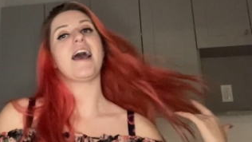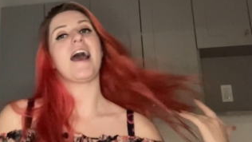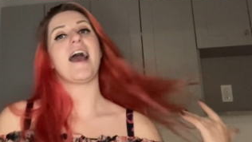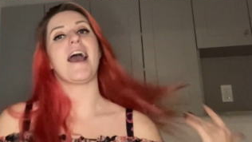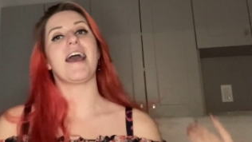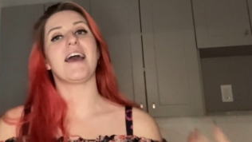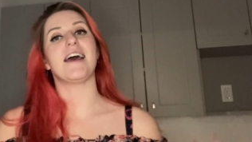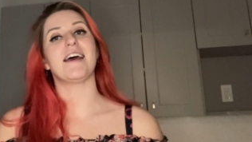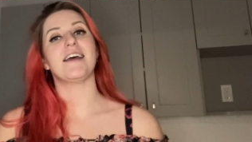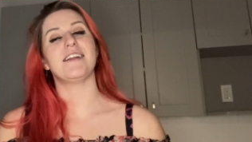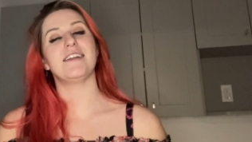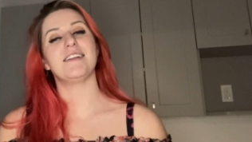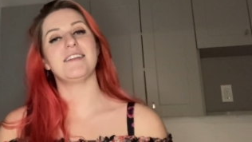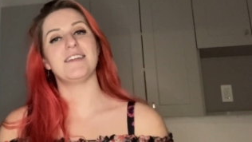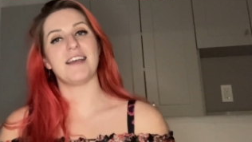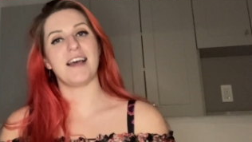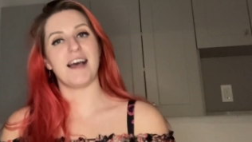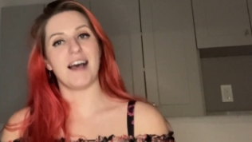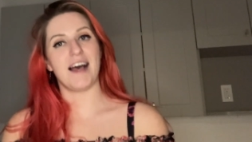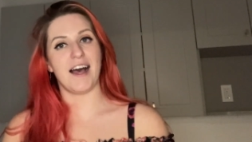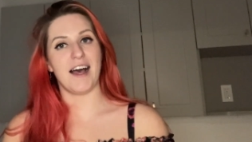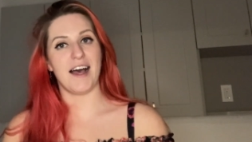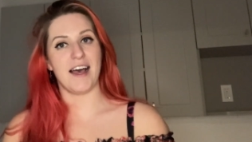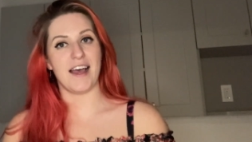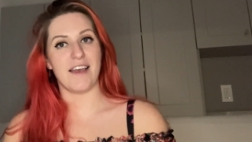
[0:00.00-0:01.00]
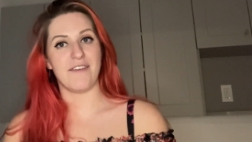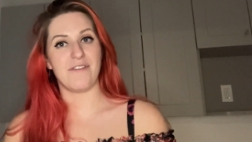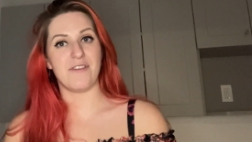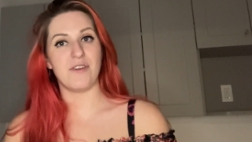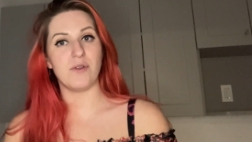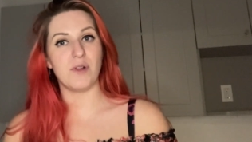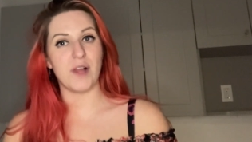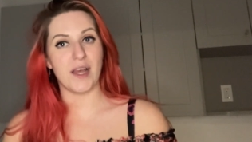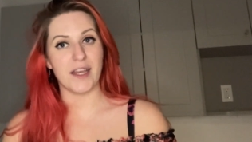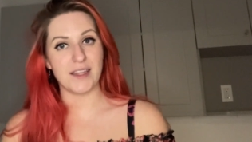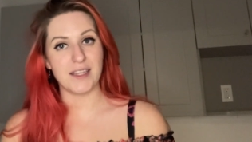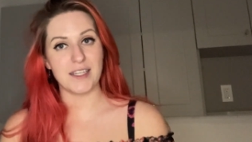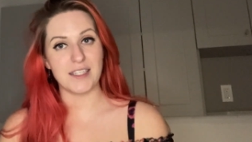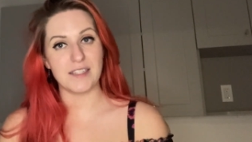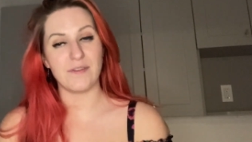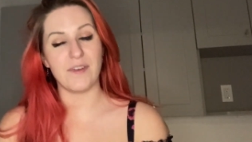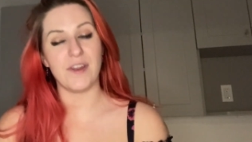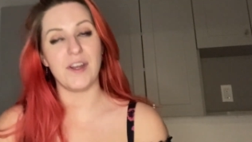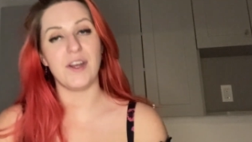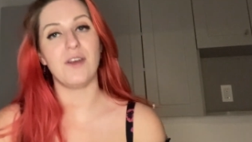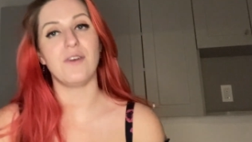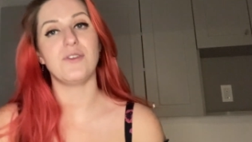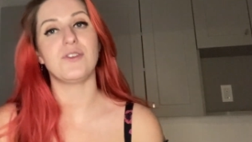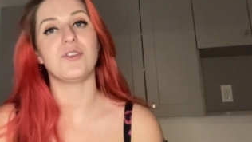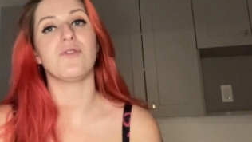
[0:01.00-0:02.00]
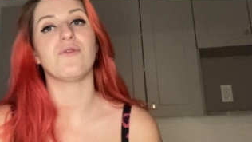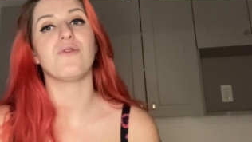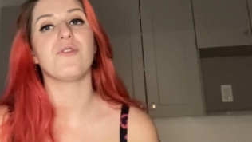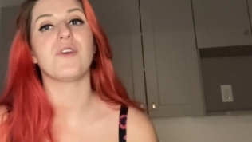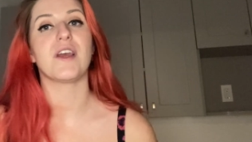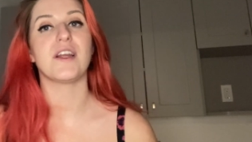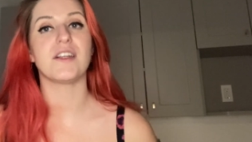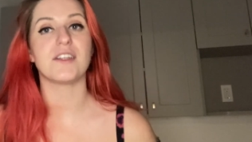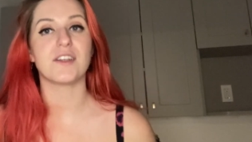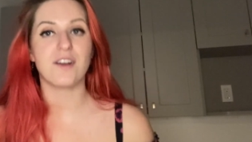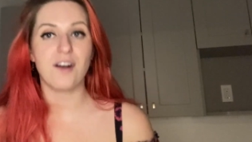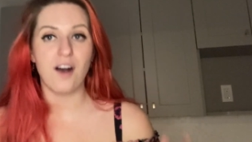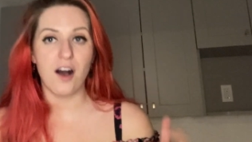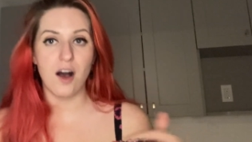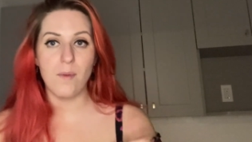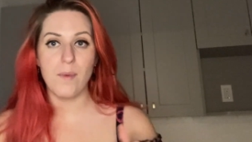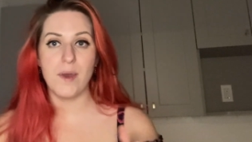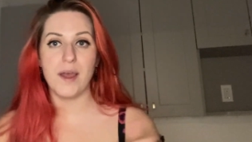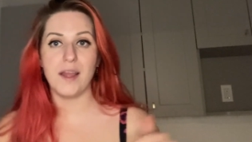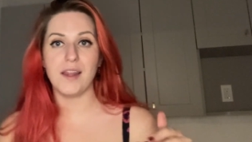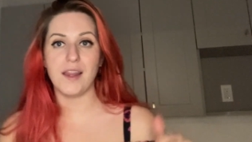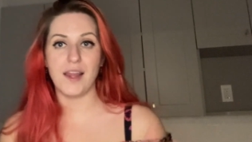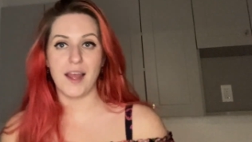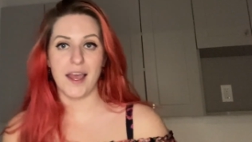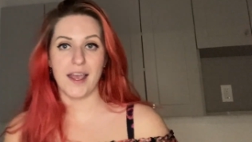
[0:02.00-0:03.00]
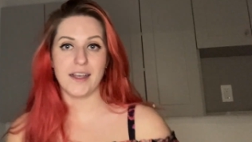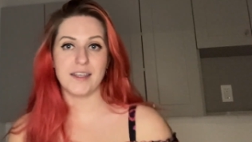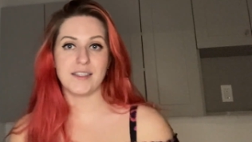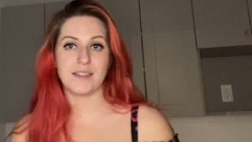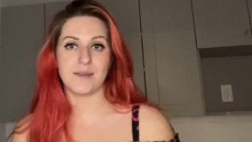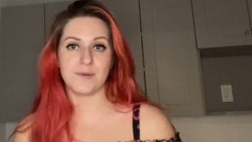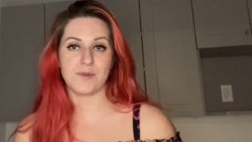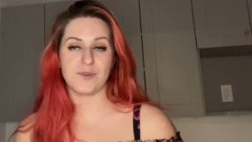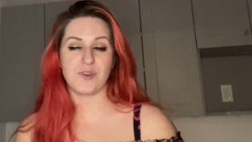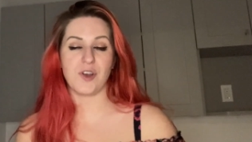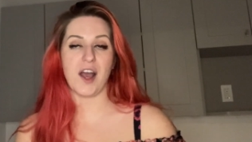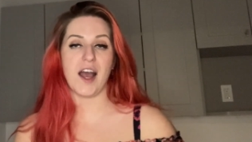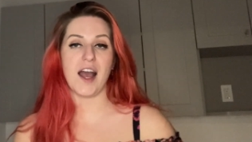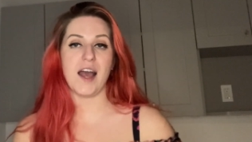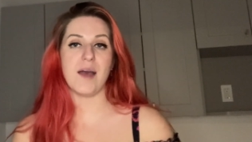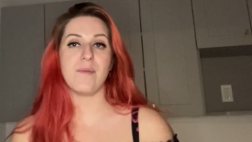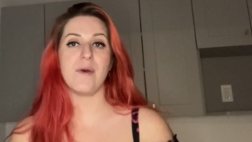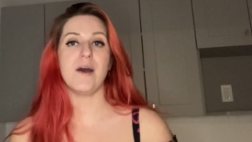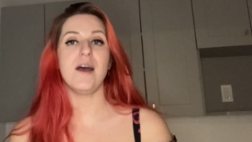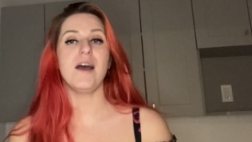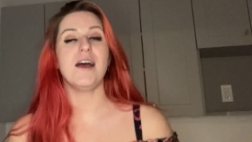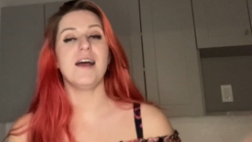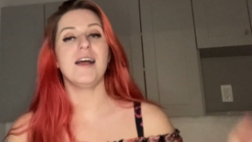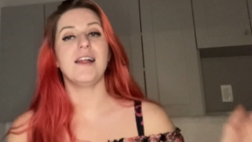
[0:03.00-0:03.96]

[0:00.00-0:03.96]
And uh, if you like this video, don't forget to comment, like, subscribe.